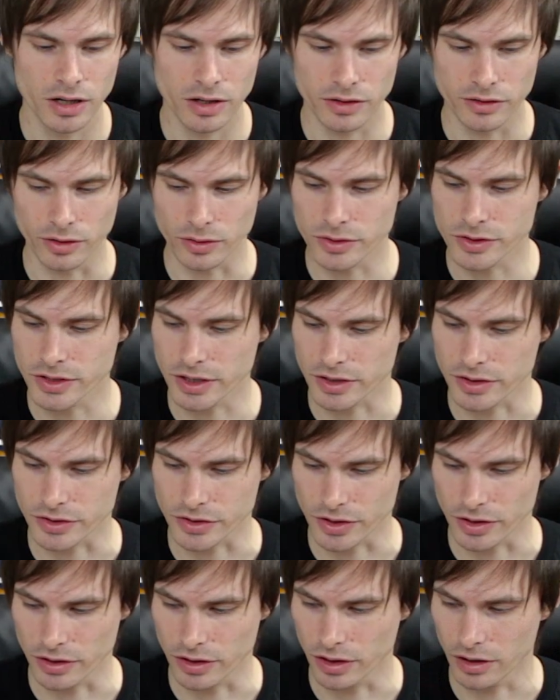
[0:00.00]
Those stickers
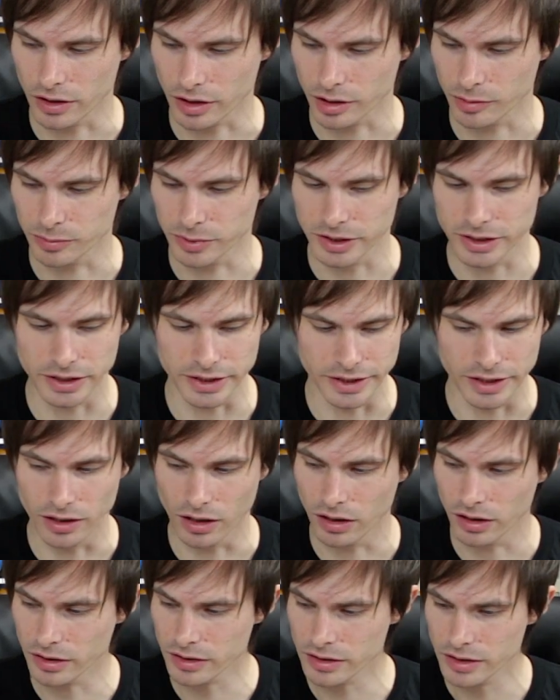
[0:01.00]
are completely
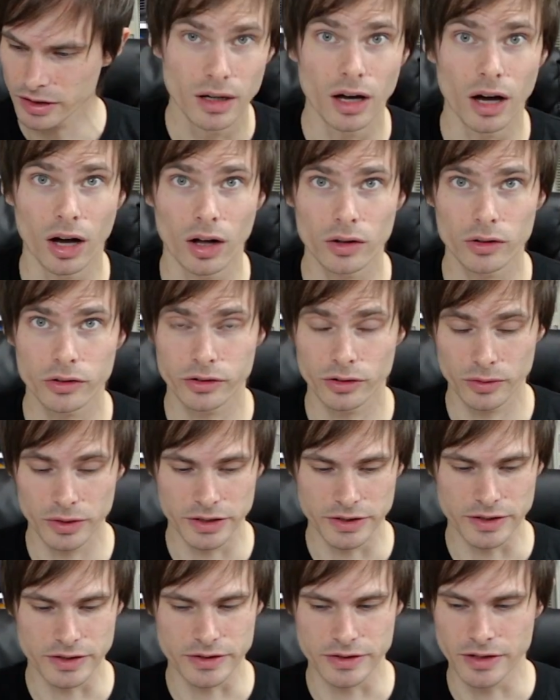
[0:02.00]
gone. Also,
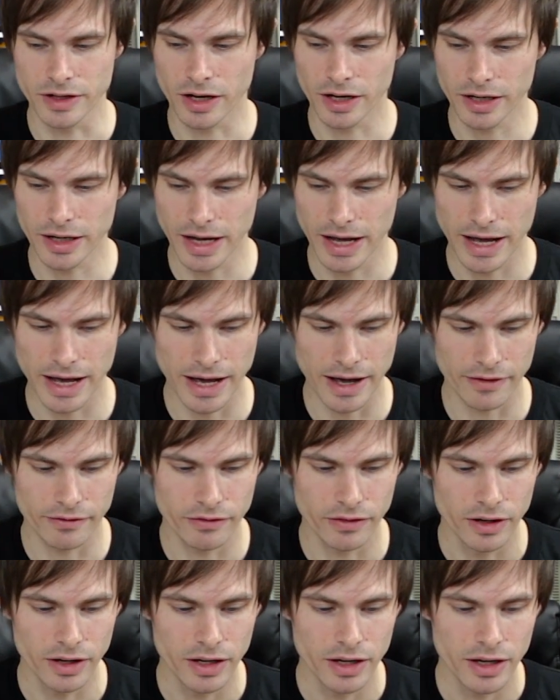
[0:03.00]
it does not
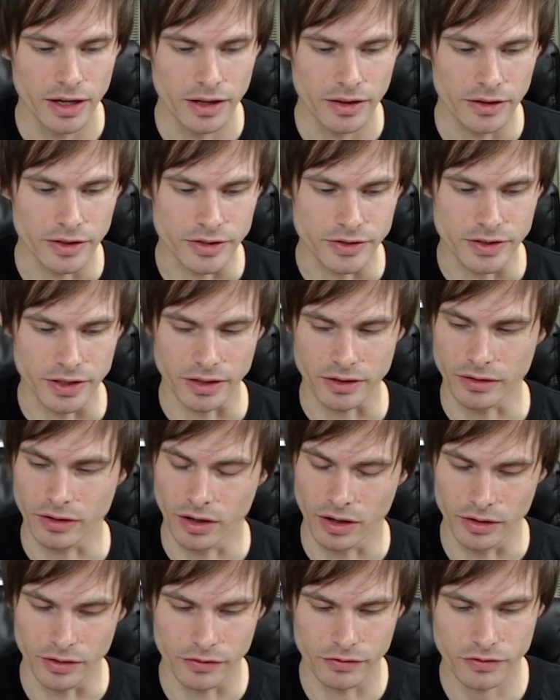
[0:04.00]
have the sticker
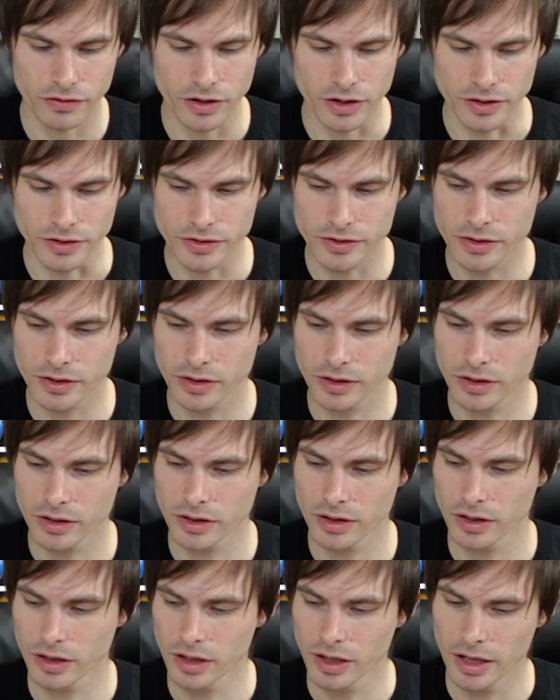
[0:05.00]
on the front
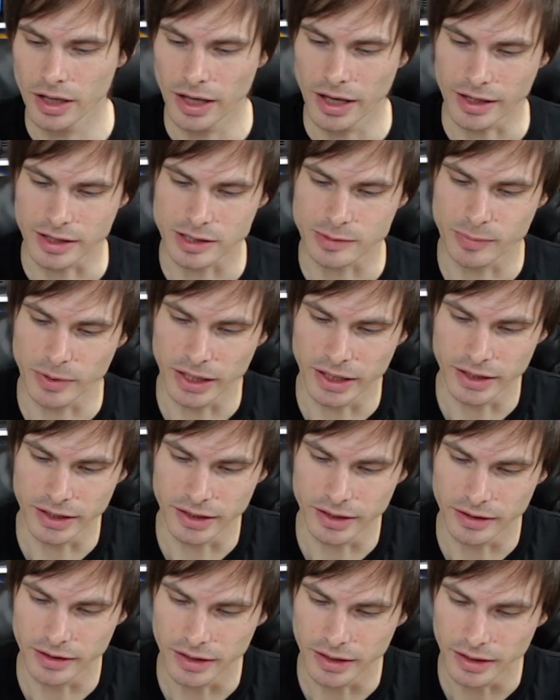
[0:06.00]

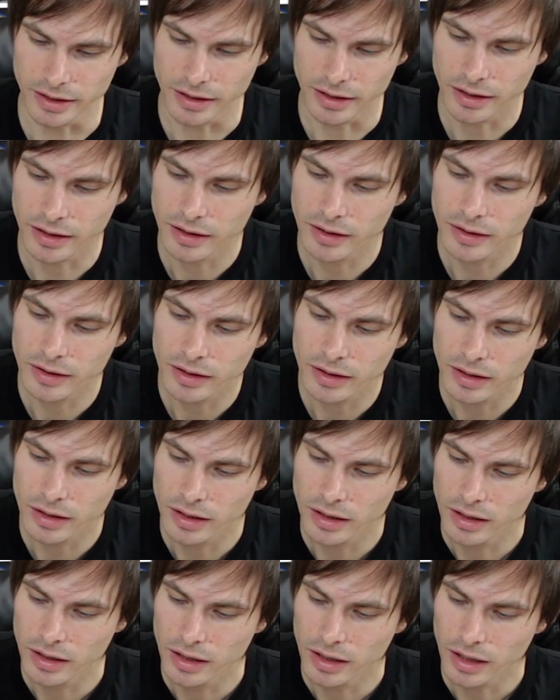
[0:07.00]
explaining the
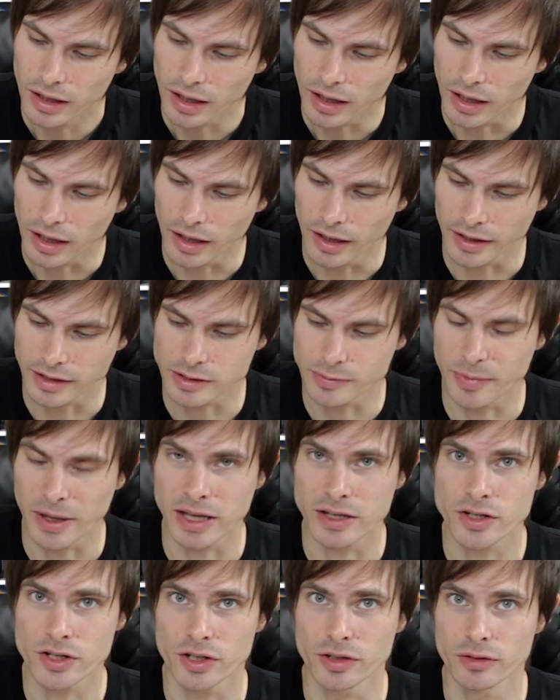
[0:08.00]

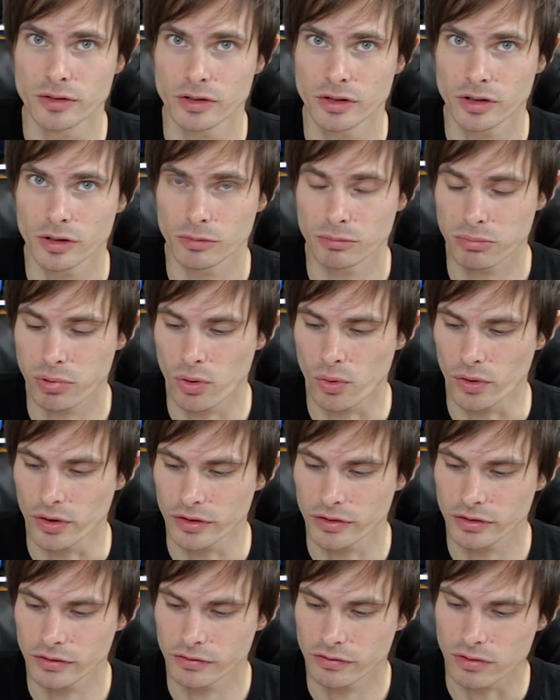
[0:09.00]
expansion
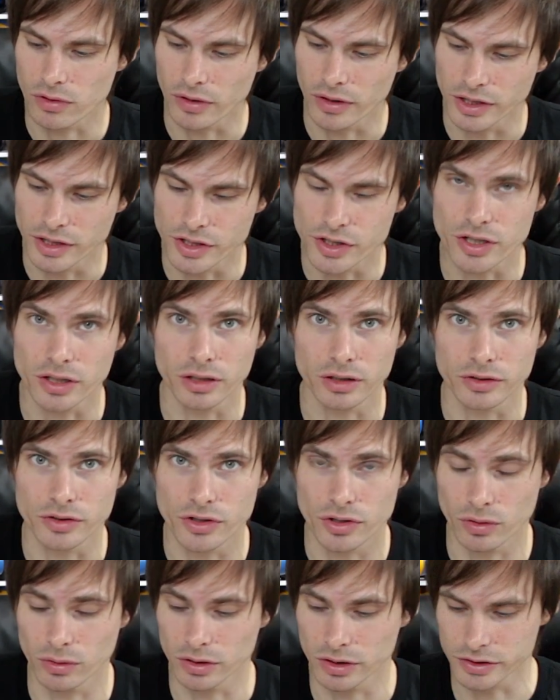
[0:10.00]
port for additional
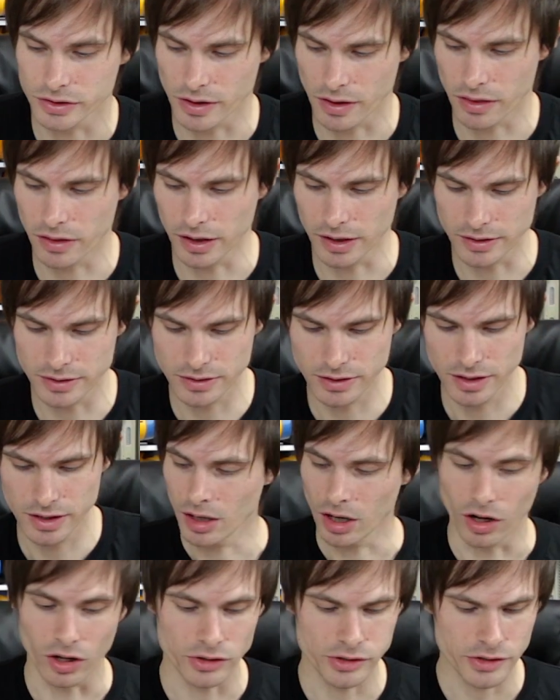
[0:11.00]
controllers and things.
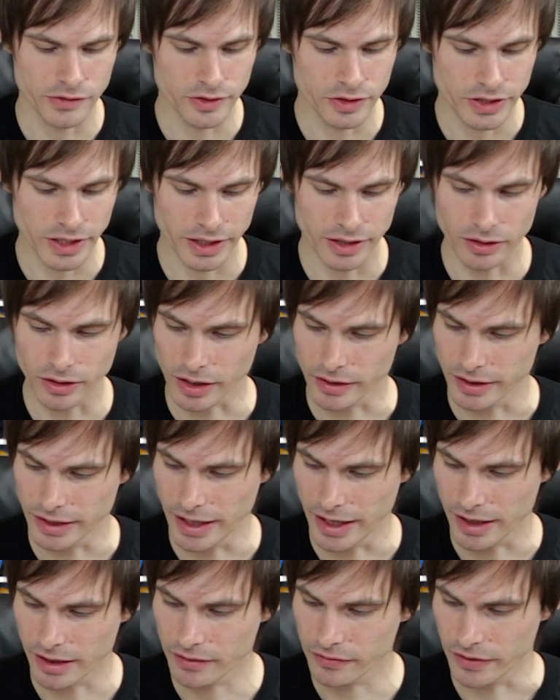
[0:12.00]
Also, if you take a look at the
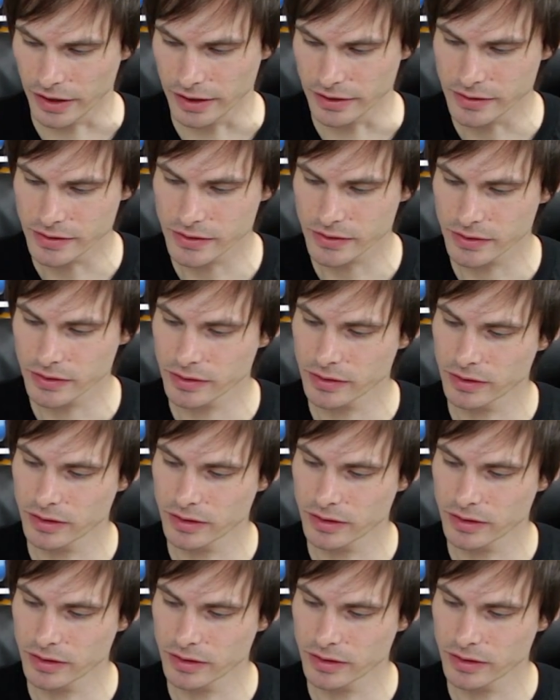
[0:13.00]
air vents,